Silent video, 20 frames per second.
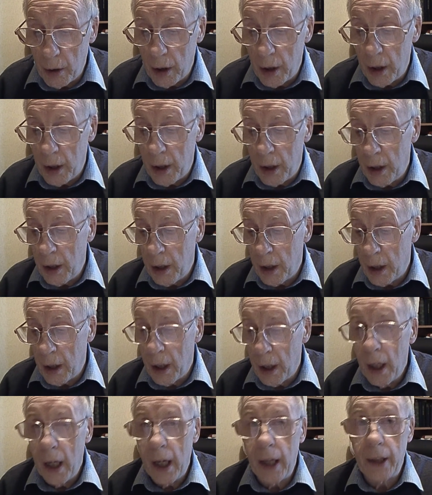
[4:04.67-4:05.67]
He
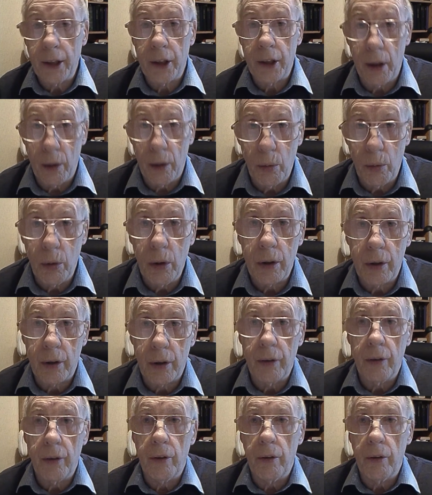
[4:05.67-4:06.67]
actually worked
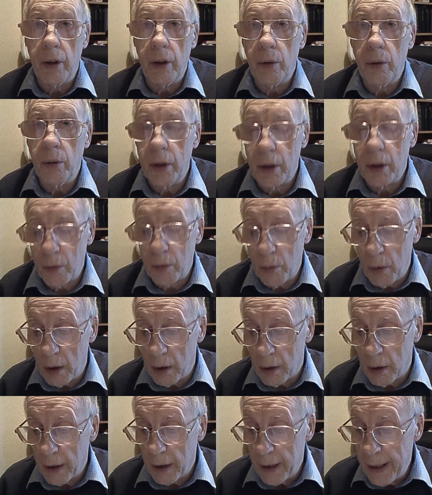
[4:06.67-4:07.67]
on the railway as
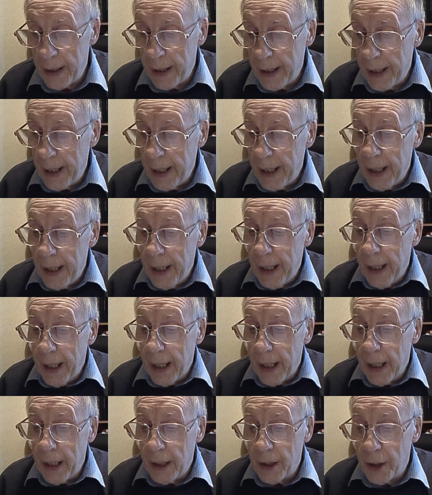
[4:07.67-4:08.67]
well,
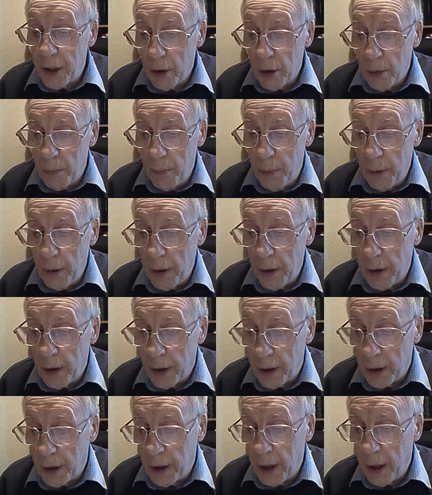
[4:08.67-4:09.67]
and so
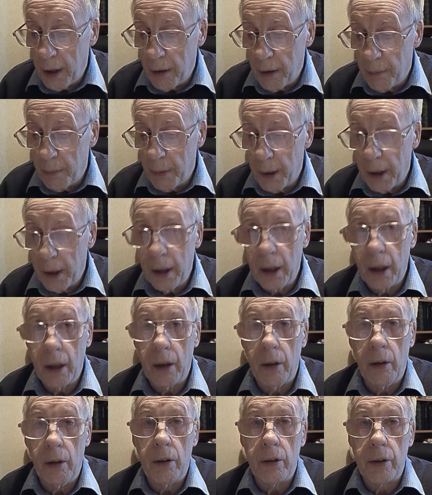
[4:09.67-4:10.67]
Bernard gave me
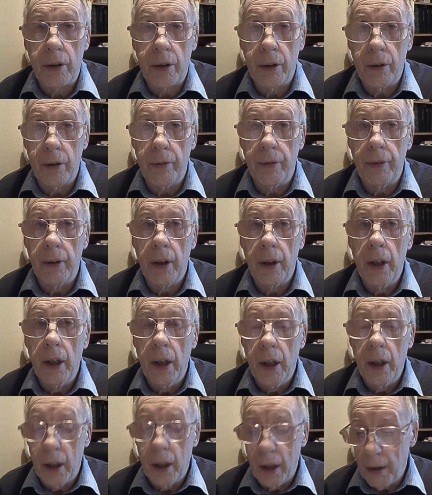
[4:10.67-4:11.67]
lots of
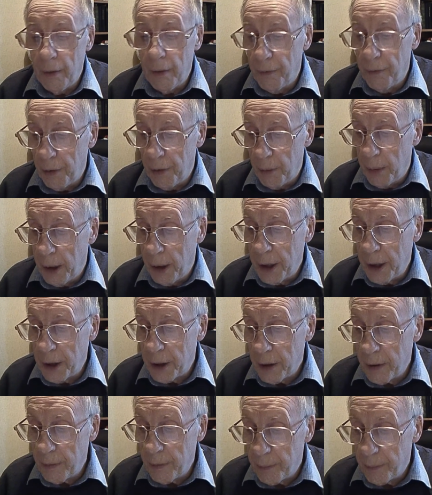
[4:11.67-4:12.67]

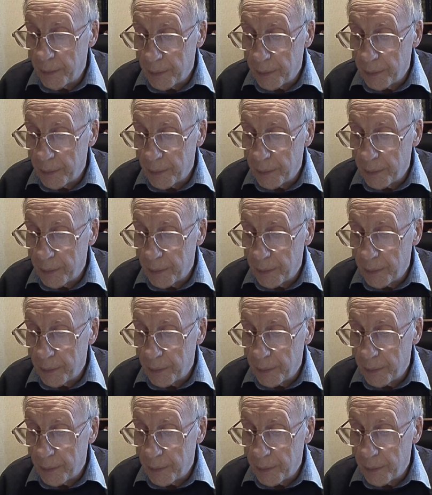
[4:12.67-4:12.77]
information